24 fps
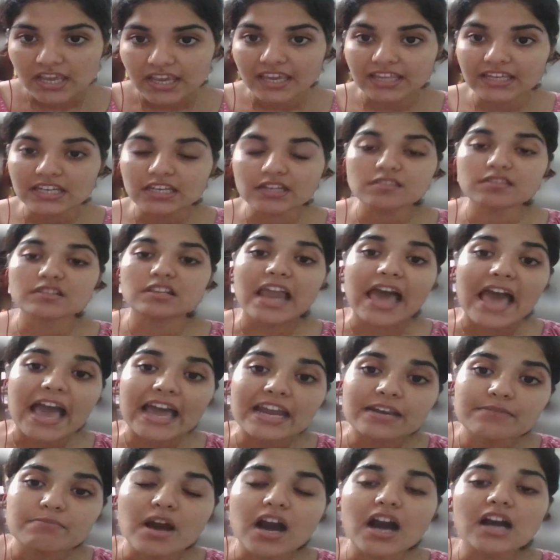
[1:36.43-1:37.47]
in its
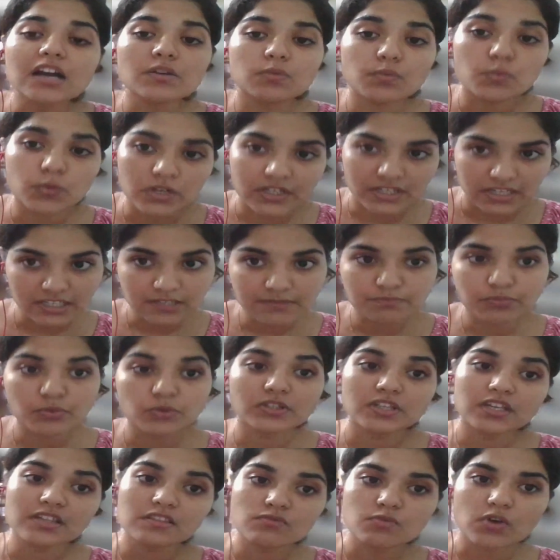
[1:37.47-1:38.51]
landmark verdict
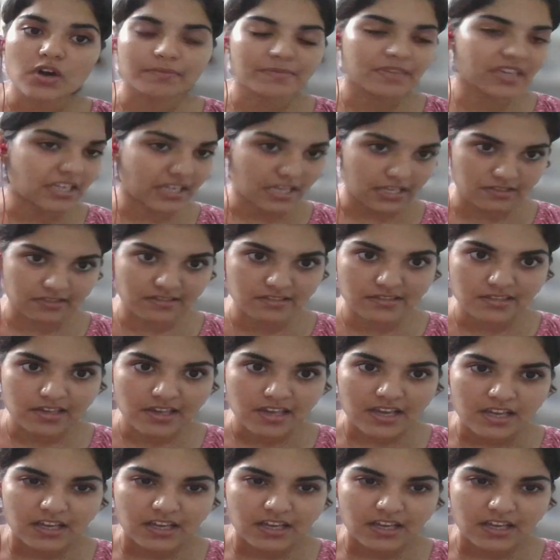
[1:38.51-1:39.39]
Puttaswamy case.